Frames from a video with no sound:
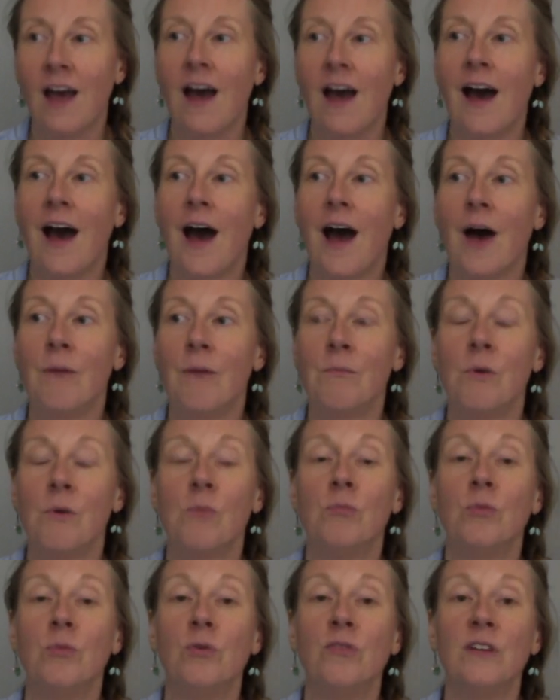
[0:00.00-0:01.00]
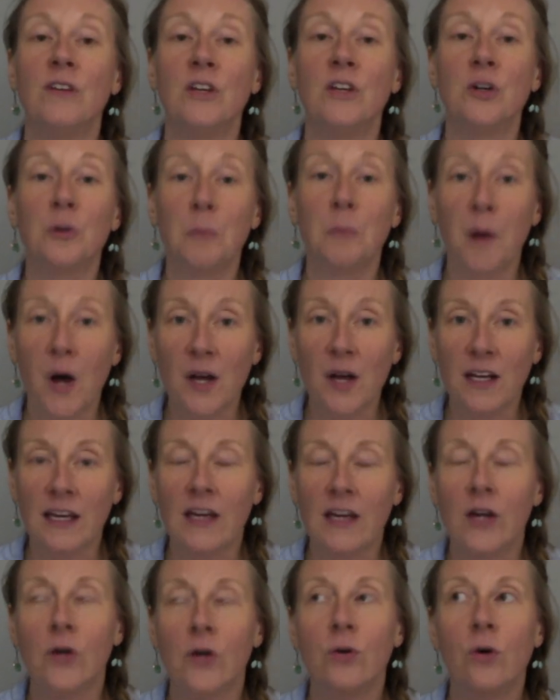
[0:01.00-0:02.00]
Um, moving your
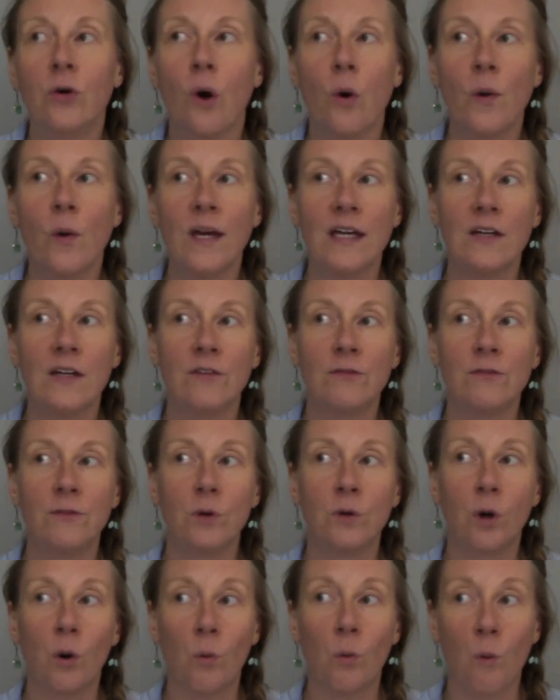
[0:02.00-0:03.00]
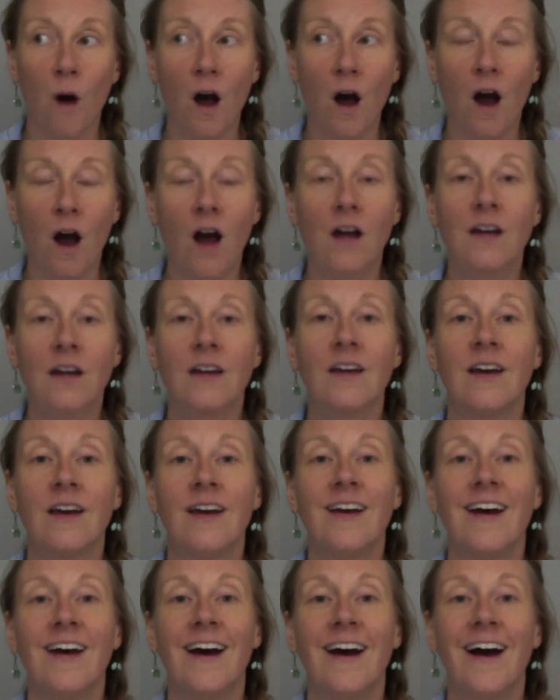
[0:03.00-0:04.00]
body, going for a walk,
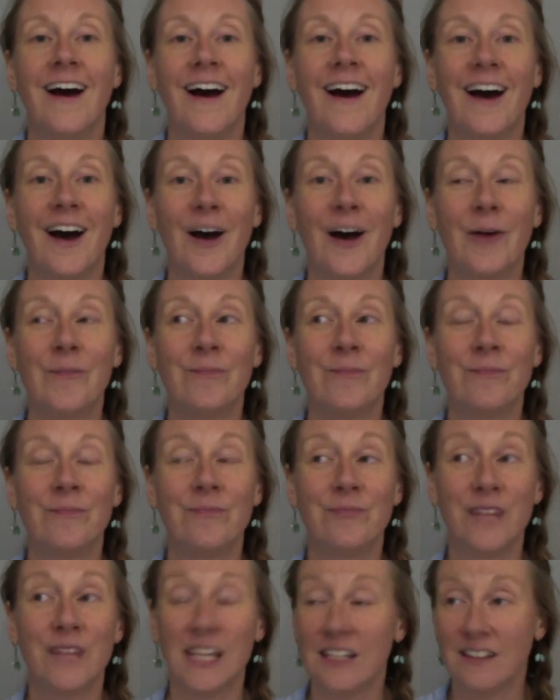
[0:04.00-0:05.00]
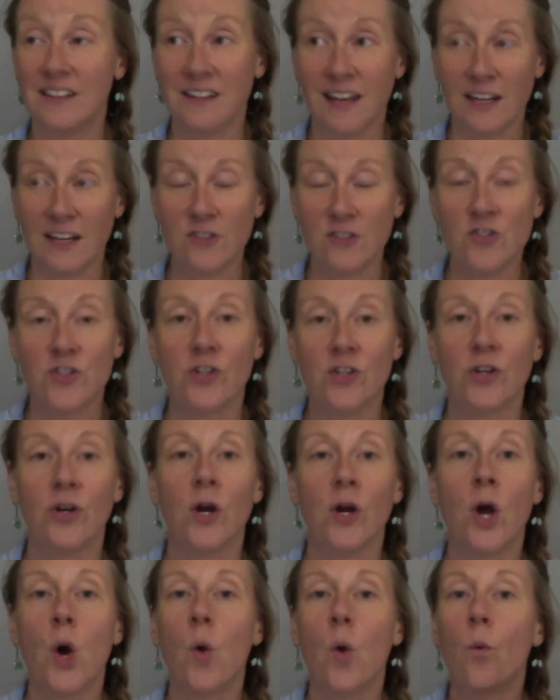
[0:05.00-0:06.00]
um, in nature
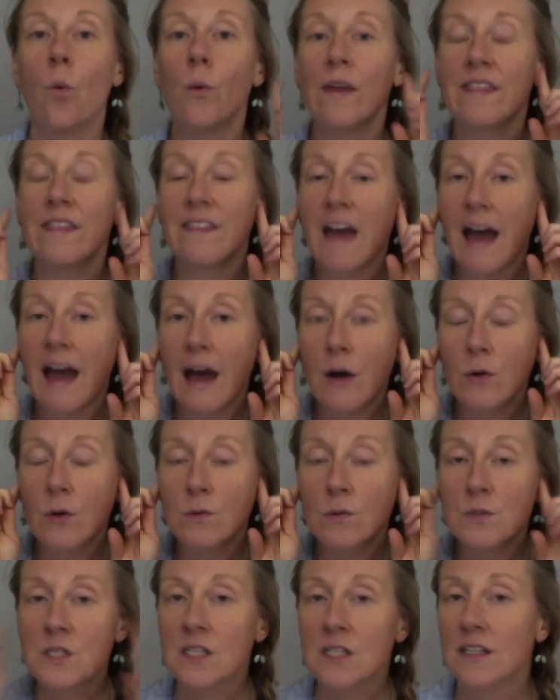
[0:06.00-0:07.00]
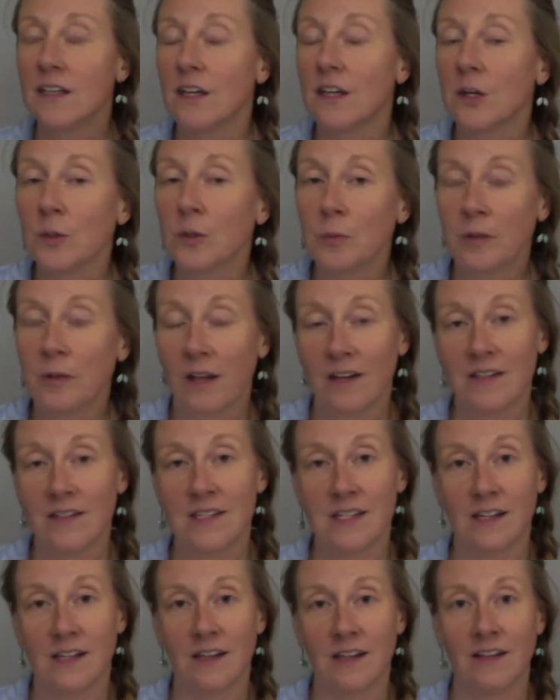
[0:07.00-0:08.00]
without earplugs
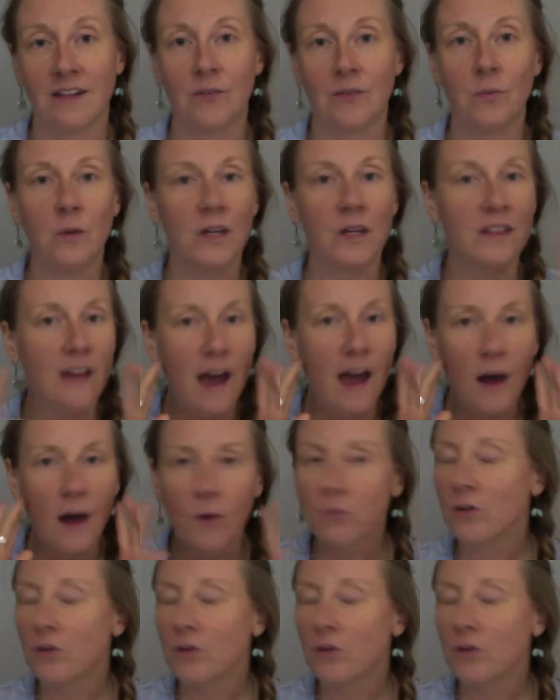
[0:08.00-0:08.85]
in, without a